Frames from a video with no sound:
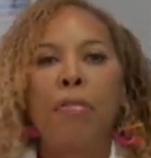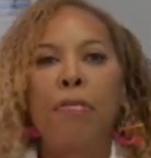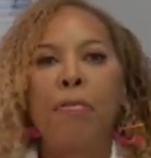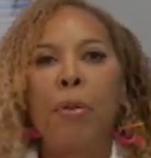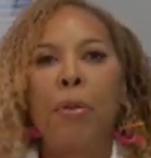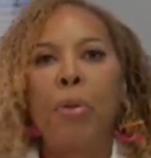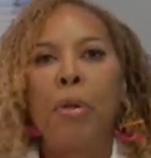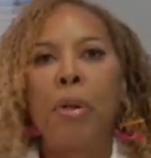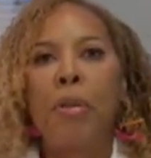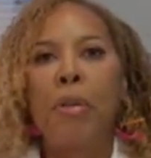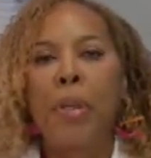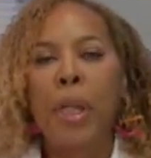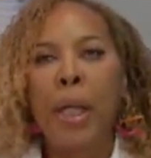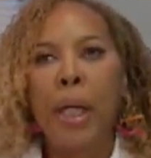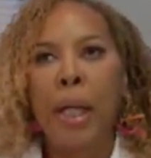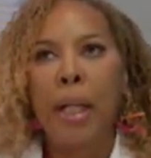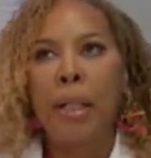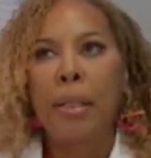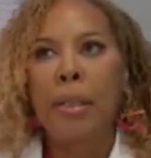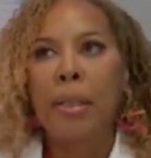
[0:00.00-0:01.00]
for
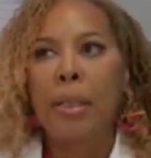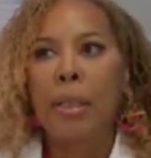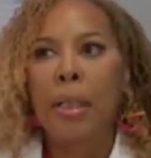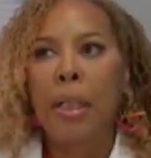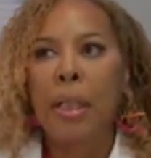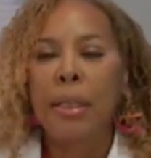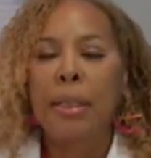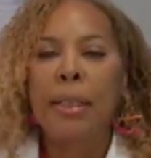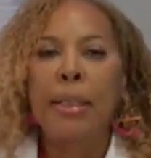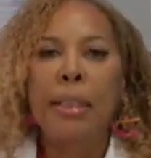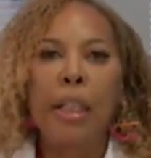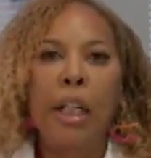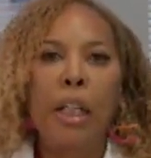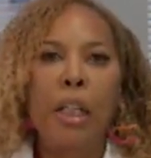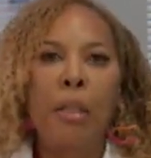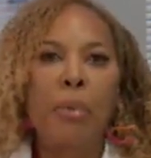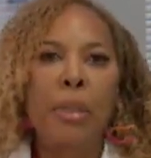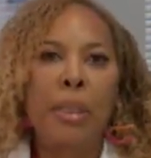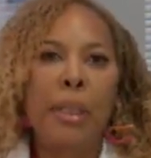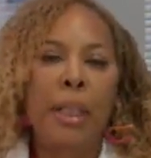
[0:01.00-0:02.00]
that study
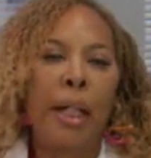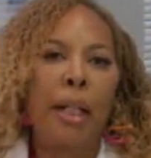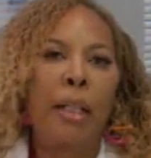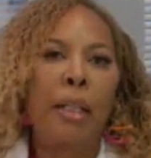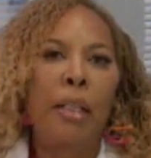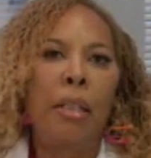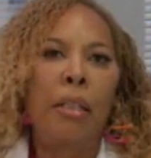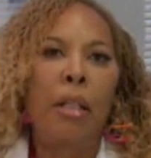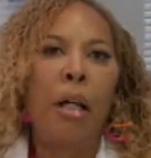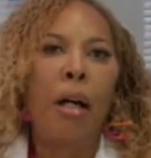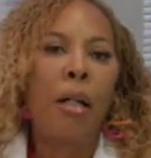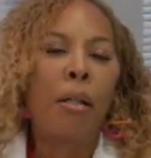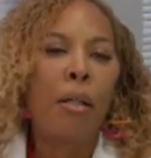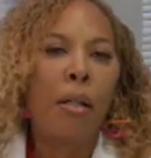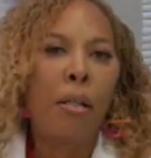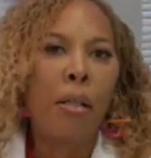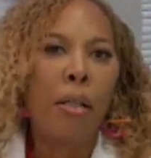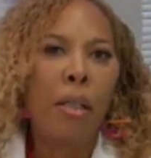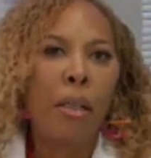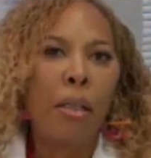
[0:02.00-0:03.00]
was Ellen
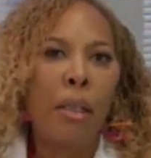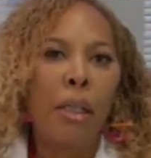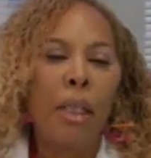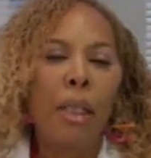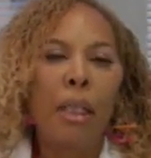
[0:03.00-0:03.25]
Lockhart.